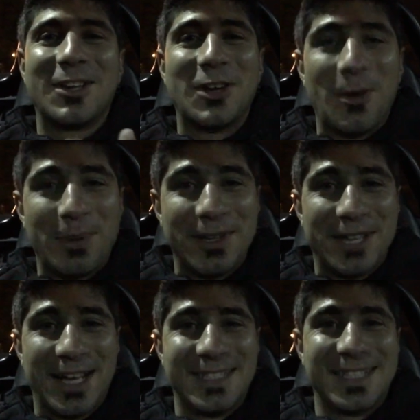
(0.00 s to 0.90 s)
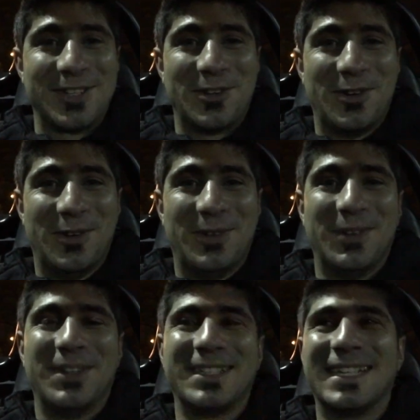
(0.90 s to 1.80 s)
couple nights ago
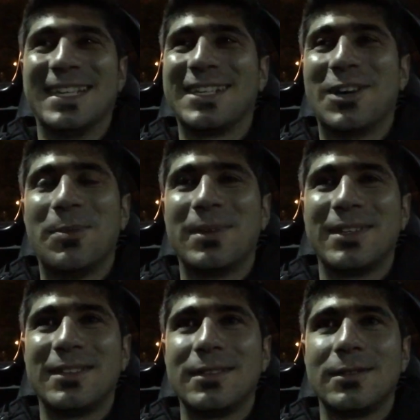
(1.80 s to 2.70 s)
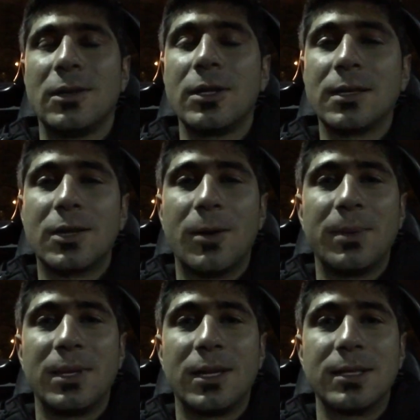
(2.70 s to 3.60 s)
okay couple not
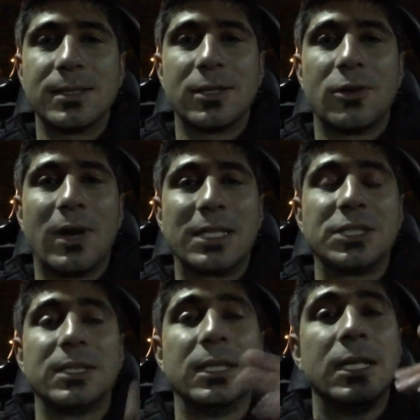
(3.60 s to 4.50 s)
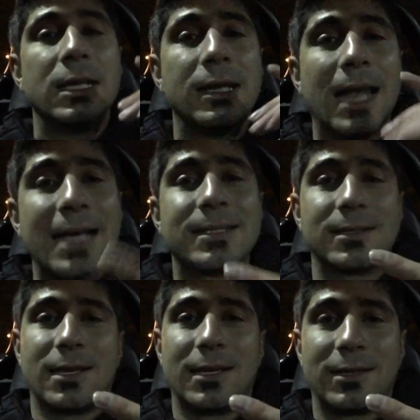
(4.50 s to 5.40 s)
couple nights ago actually
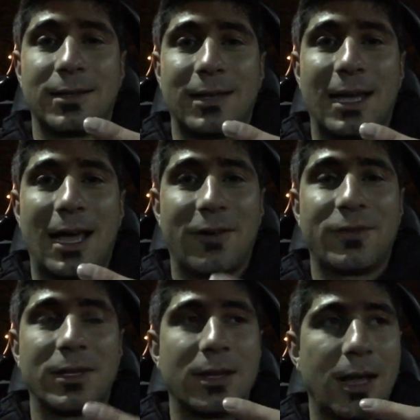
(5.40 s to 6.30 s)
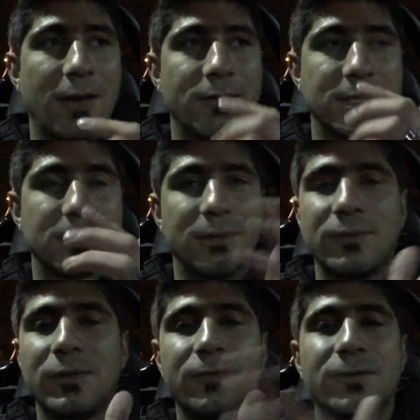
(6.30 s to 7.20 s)
last night after the live
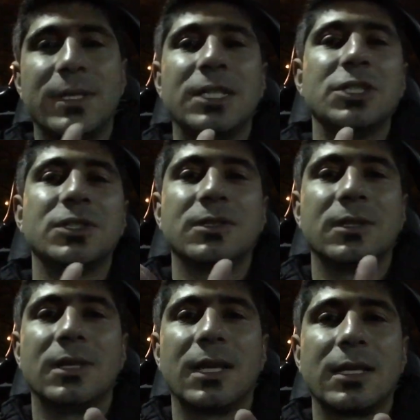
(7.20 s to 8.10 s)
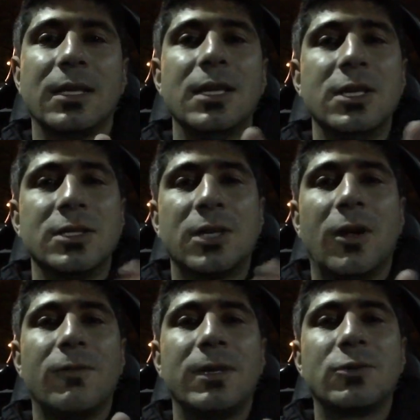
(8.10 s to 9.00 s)
screen we finished uh, like
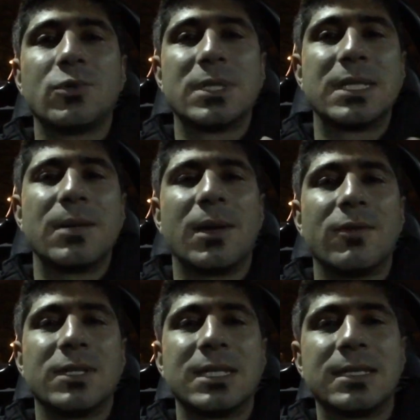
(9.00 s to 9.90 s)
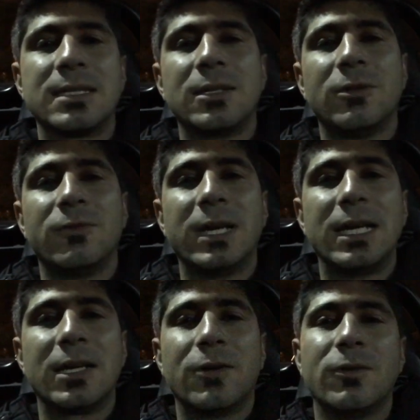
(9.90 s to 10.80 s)
Saul went to sleep I was still
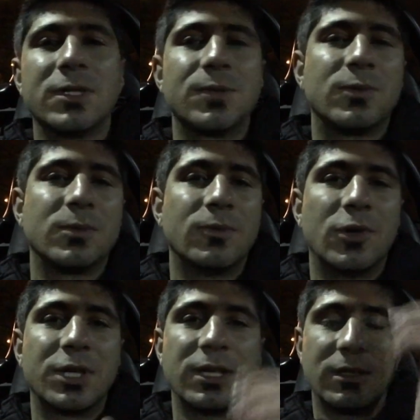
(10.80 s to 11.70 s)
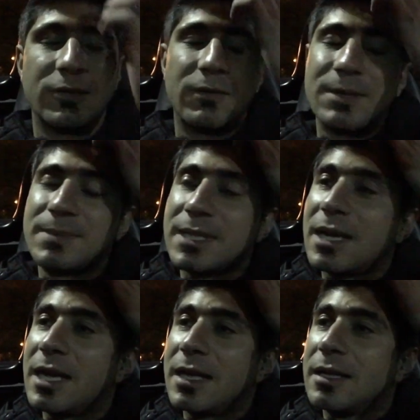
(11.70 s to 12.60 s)
awake I was working on the
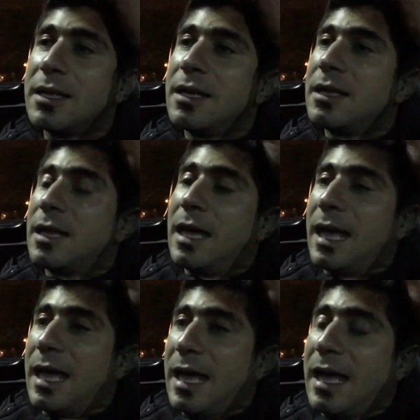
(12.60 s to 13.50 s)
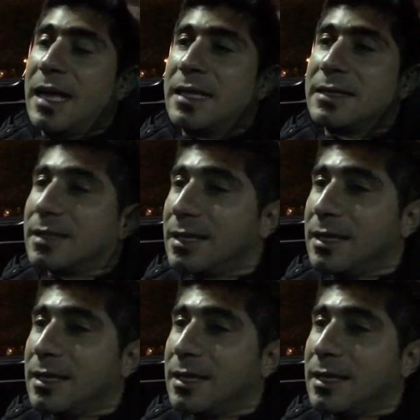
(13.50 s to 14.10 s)
website and